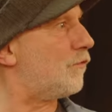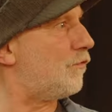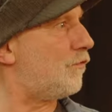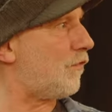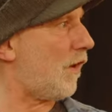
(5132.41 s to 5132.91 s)

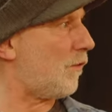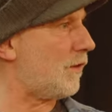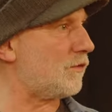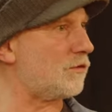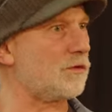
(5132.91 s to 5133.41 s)

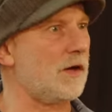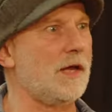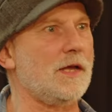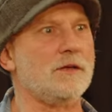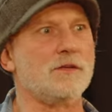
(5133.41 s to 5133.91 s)
very
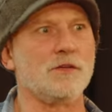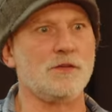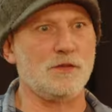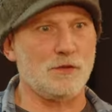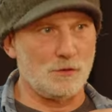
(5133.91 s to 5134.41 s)
strange,
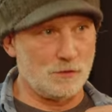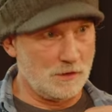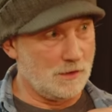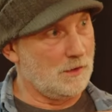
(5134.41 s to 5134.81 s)
and you